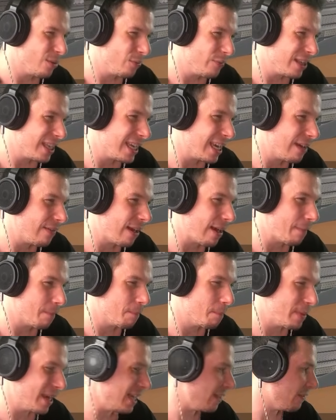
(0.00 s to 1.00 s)
really have a
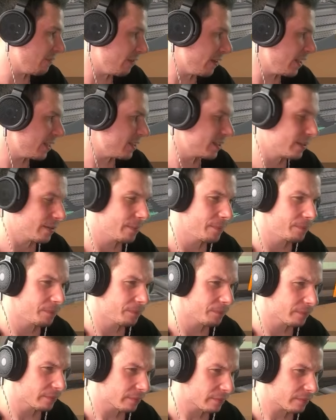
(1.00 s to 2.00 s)
benefit
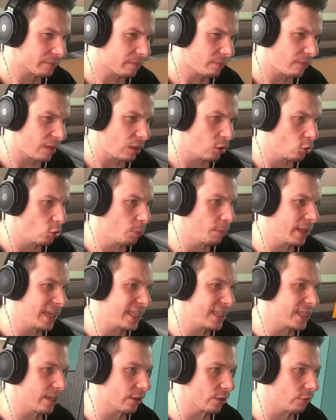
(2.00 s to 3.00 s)
to place
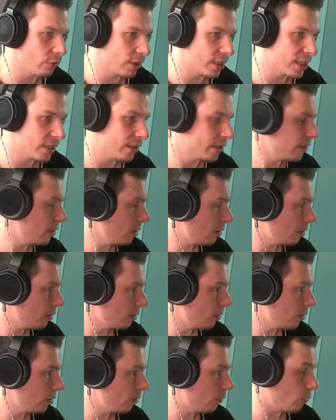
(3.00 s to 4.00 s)
their crosshair
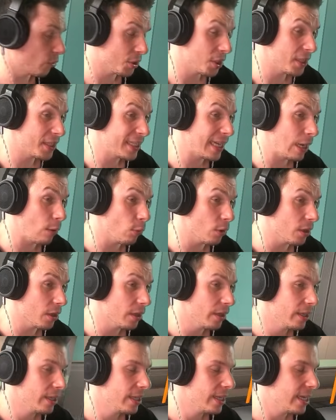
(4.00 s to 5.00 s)
for the tower.
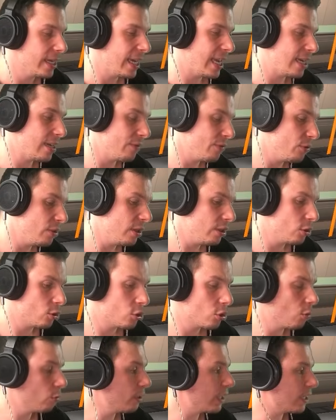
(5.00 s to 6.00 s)
And if you didn't
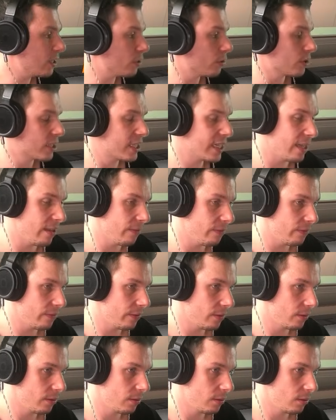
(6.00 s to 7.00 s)
showcase yourself
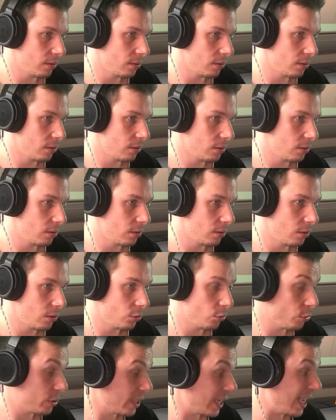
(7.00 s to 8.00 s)
to
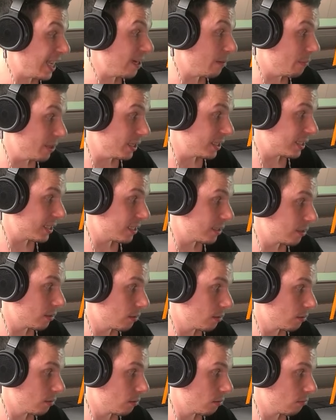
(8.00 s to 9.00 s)
the enemies
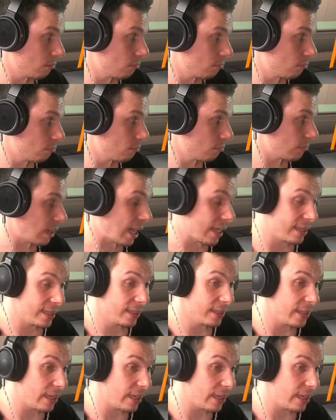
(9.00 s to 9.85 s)
until they